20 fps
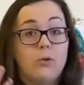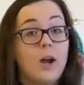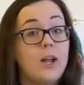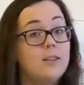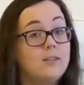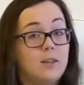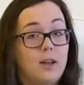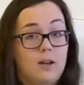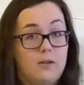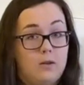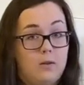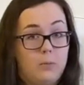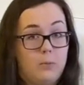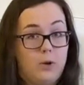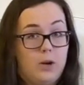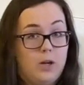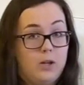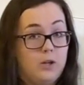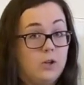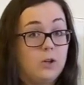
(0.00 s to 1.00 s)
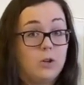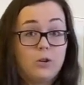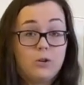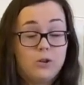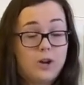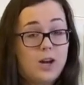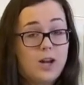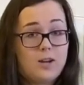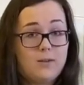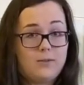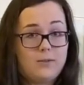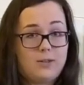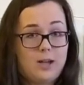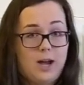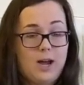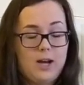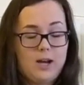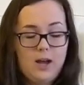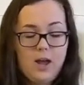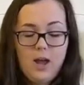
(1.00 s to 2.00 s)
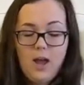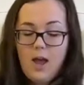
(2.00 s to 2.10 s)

right side of your brain, your creative side.